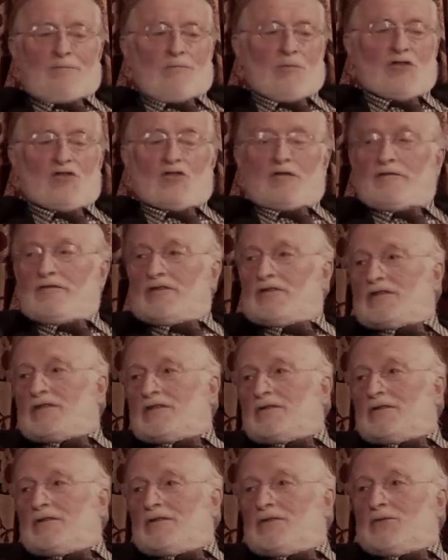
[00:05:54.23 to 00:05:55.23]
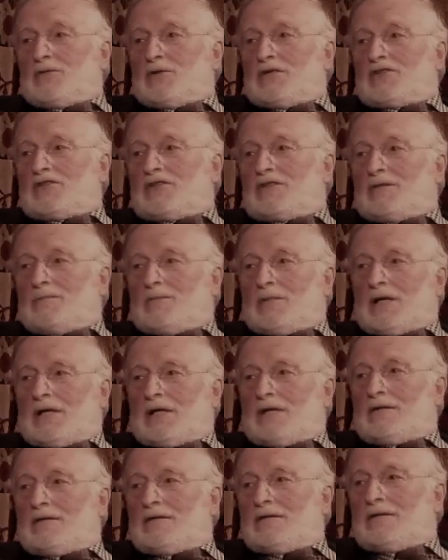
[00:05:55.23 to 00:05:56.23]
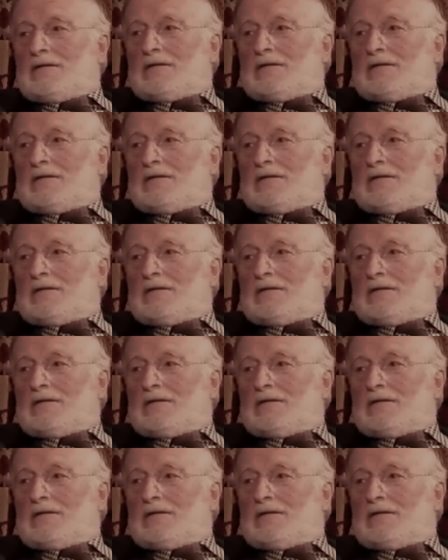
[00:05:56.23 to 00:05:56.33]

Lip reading: mischievous twist in my